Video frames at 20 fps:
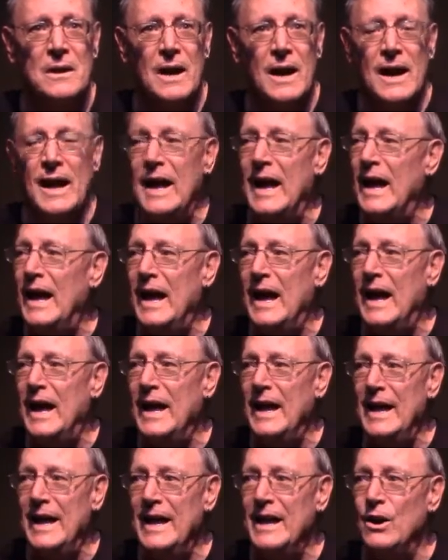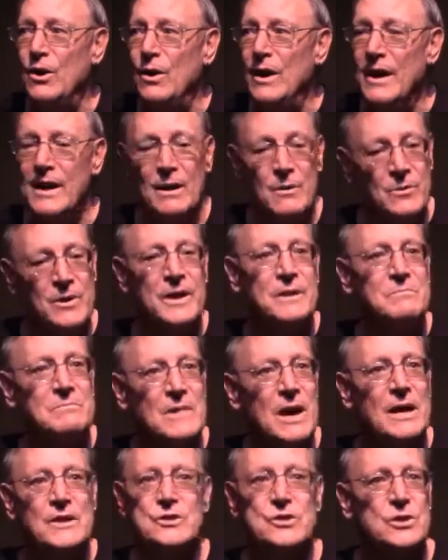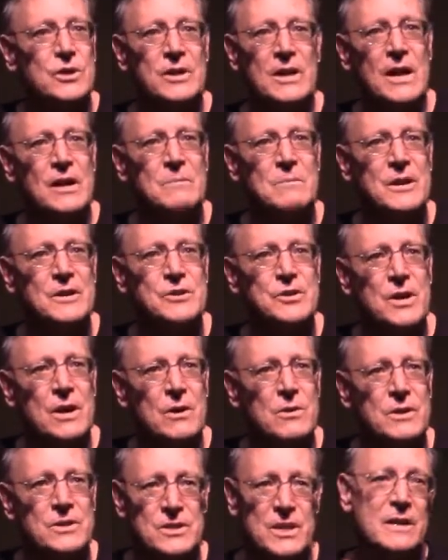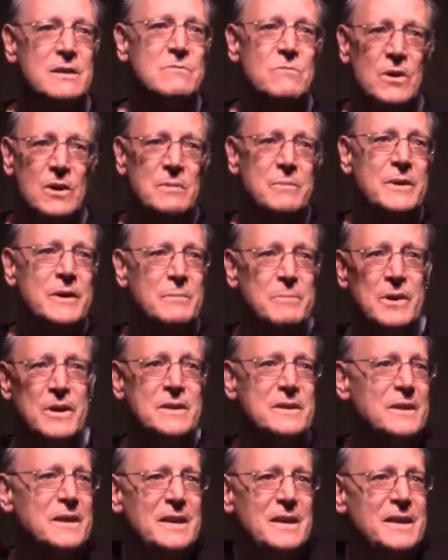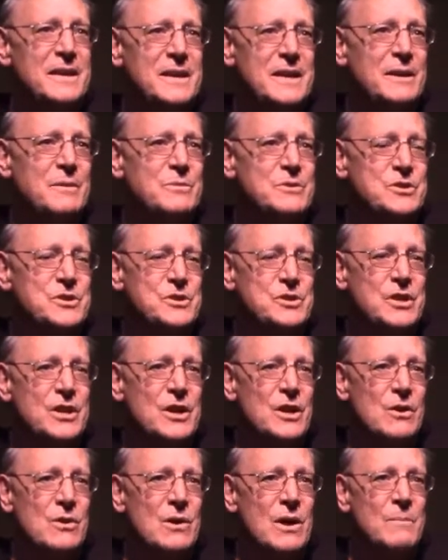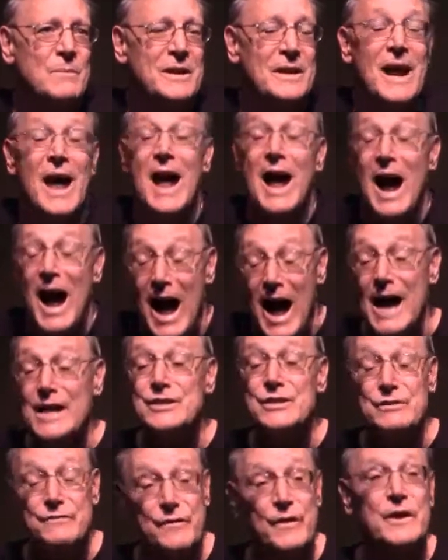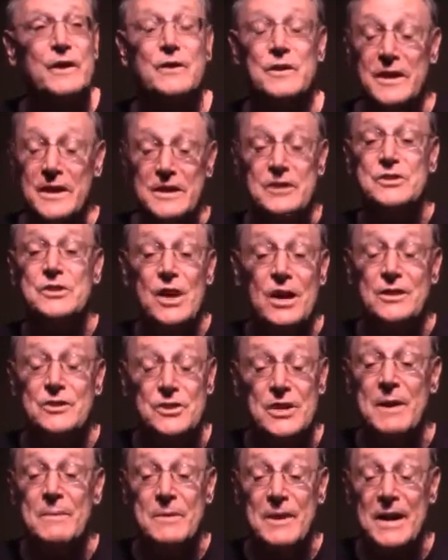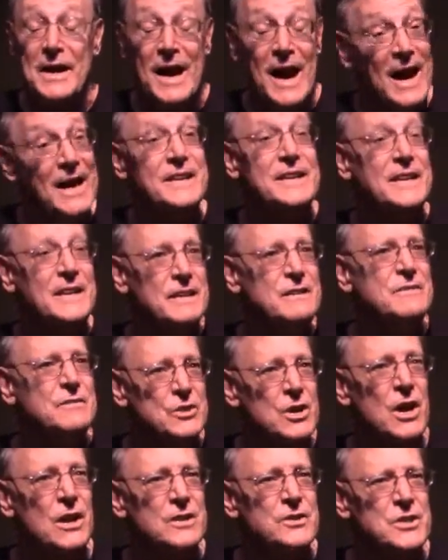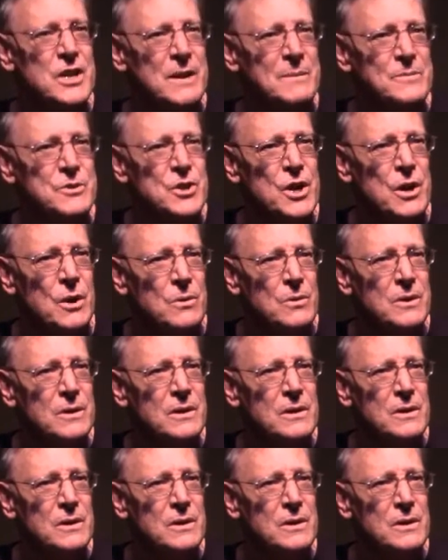And I went, well, I just took it out of my show because I didn't want to be. But it was, I just figured he saw the same thing I did and saw the same joke.